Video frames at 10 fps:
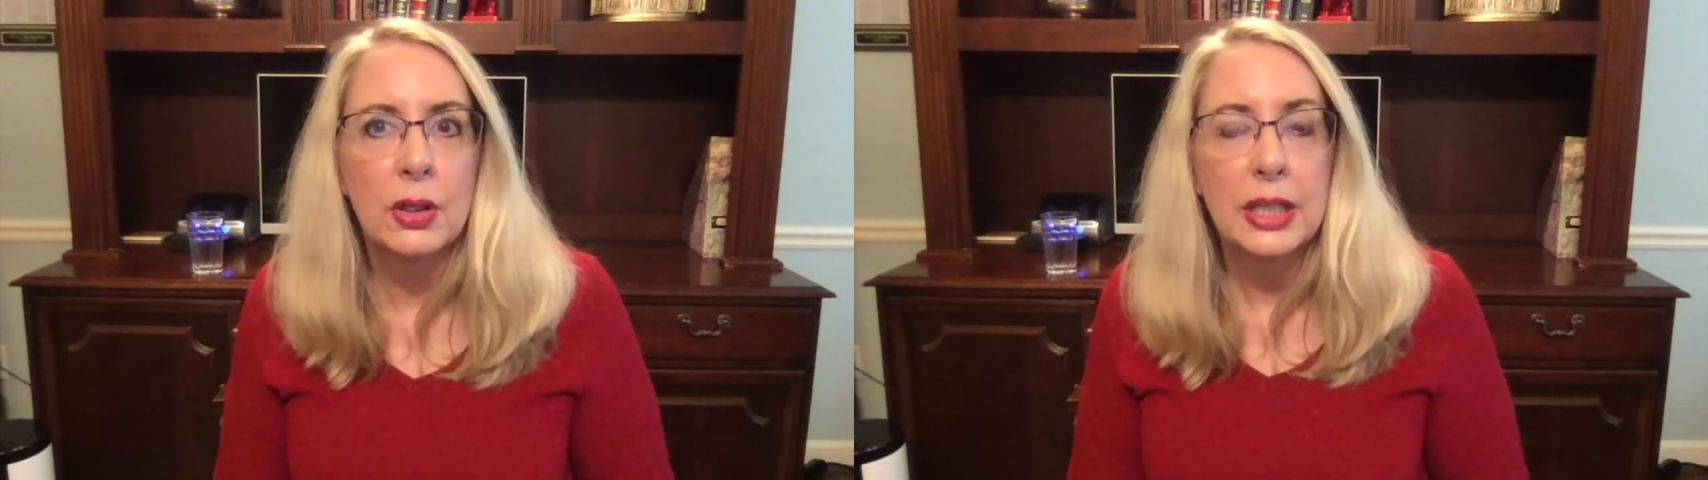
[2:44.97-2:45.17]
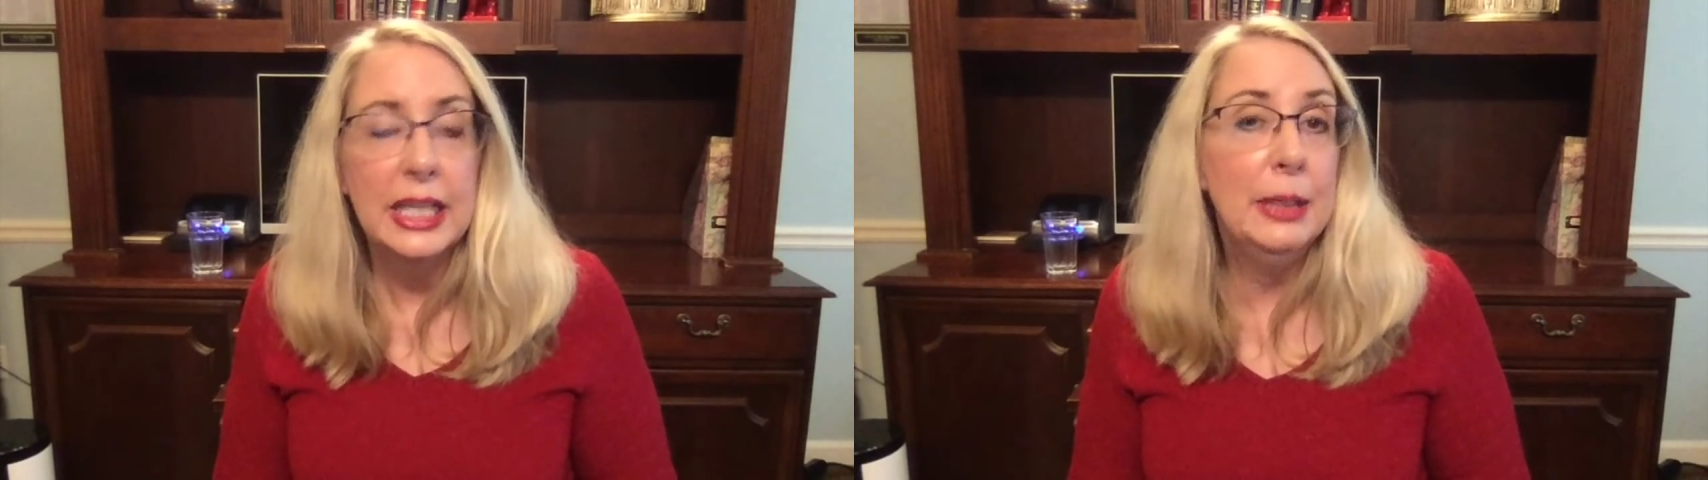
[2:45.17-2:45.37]

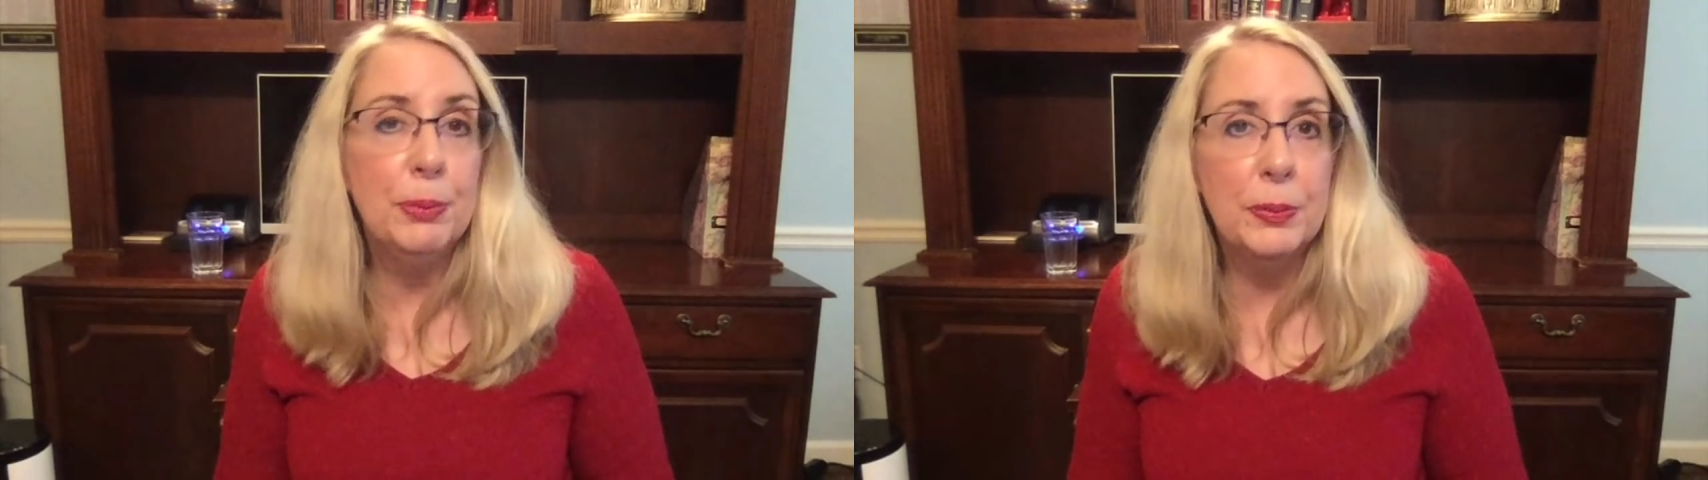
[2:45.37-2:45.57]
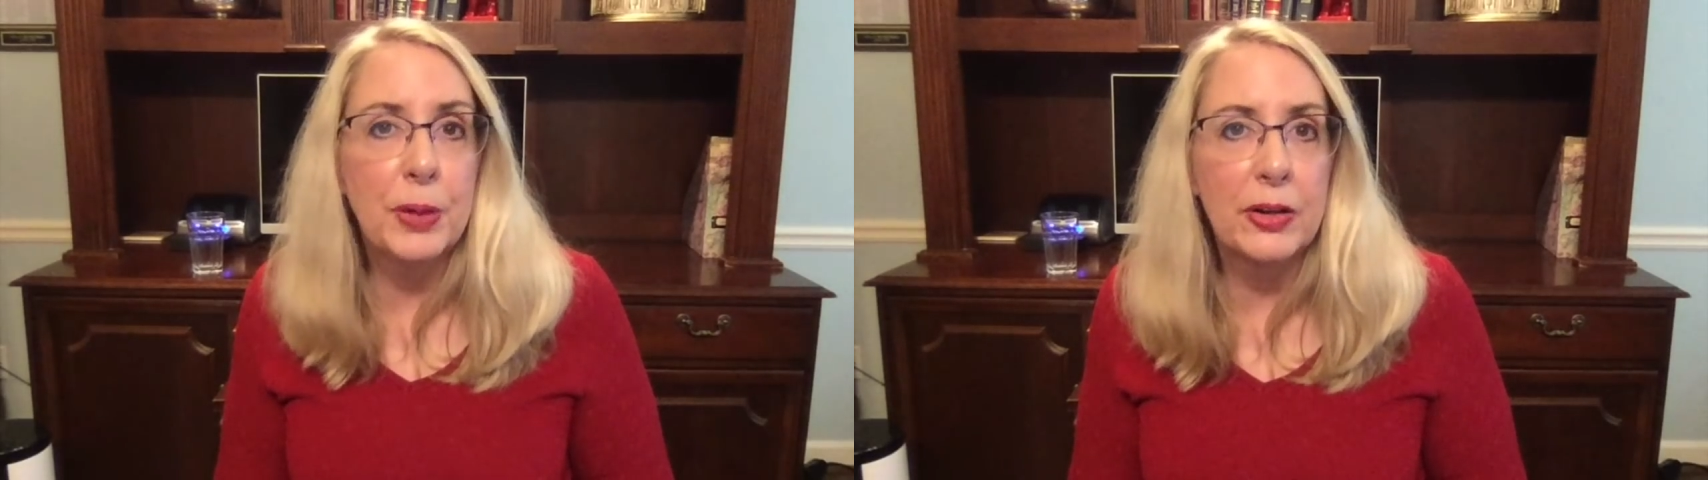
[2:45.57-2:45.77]
he'd
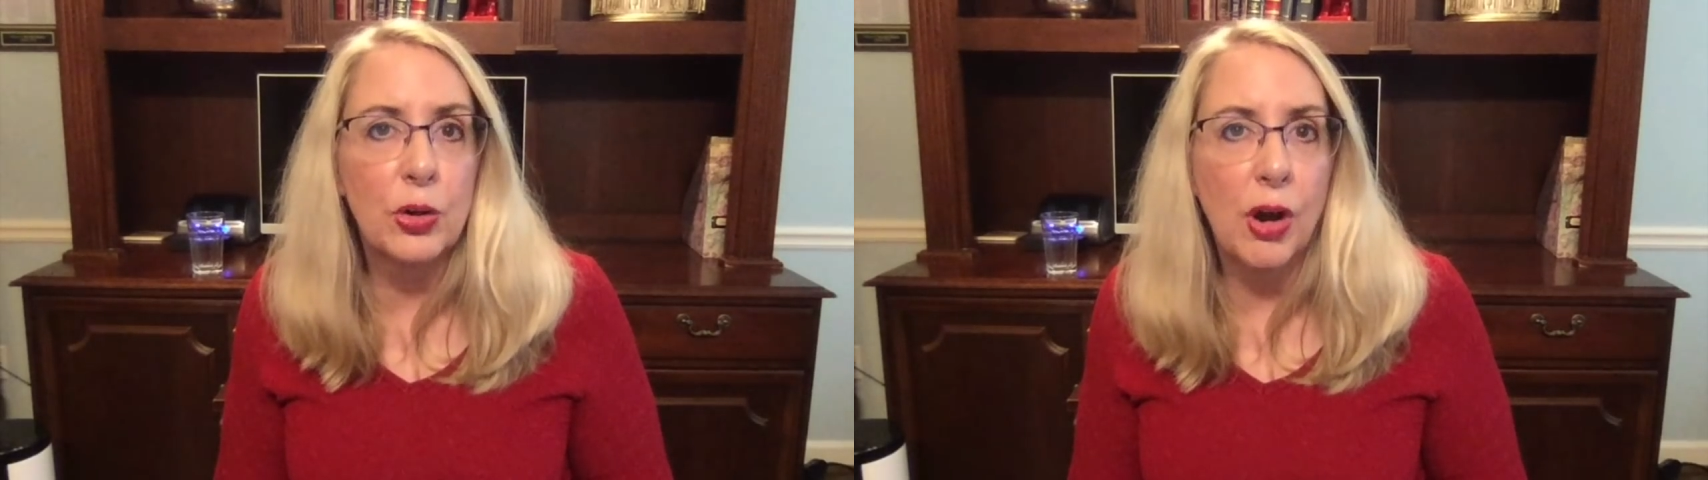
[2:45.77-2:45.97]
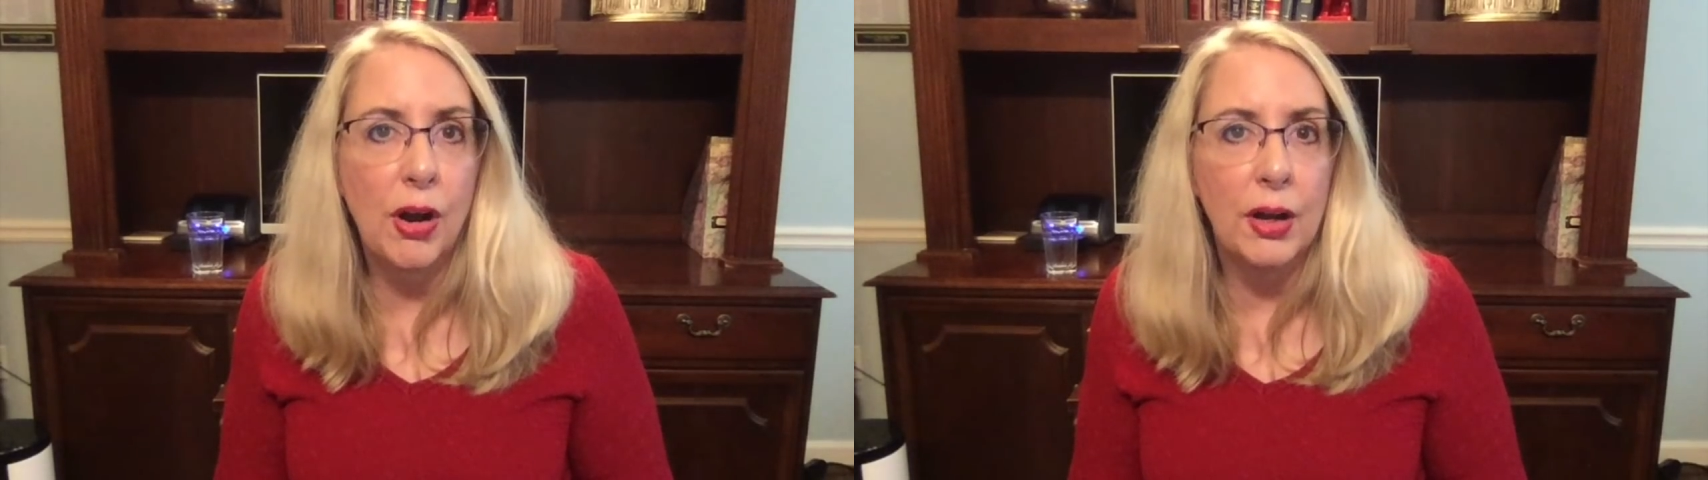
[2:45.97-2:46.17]
be better
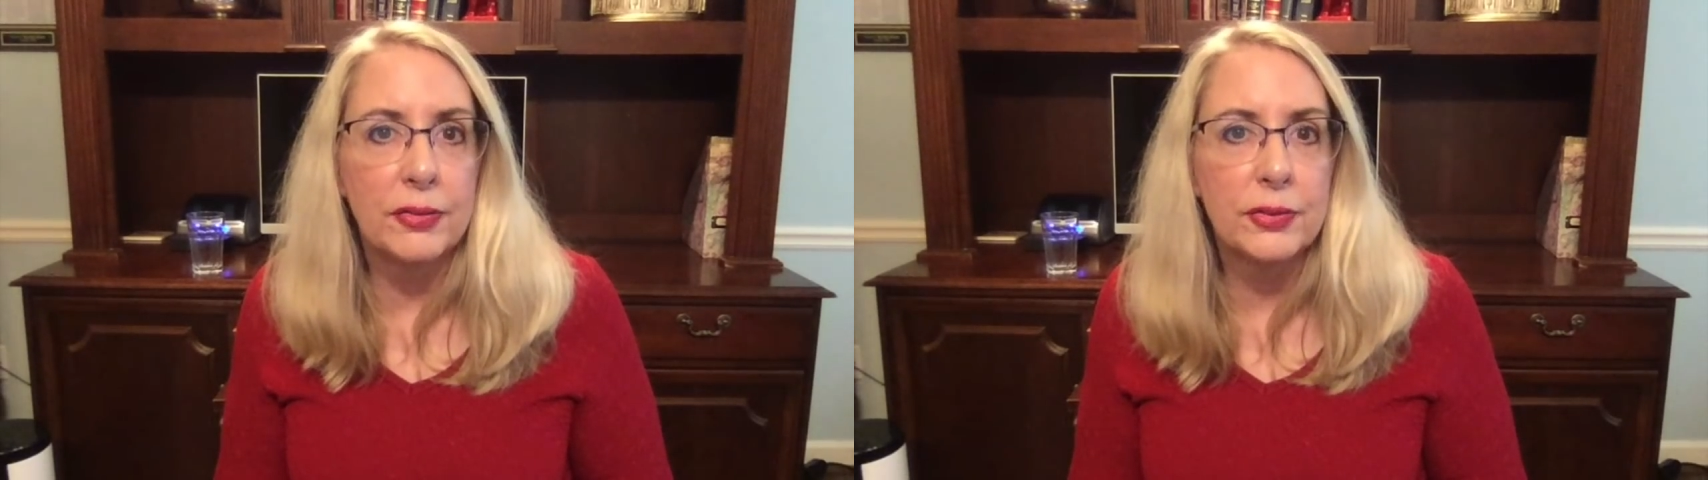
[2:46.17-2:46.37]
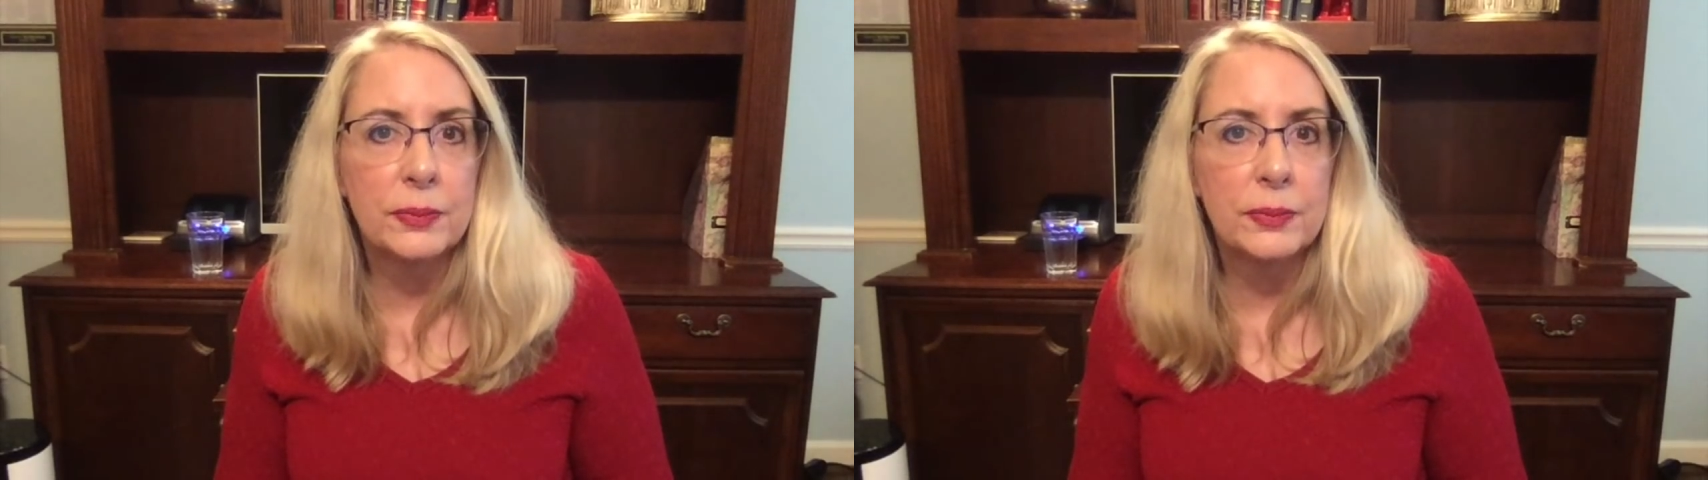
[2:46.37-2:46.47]
off.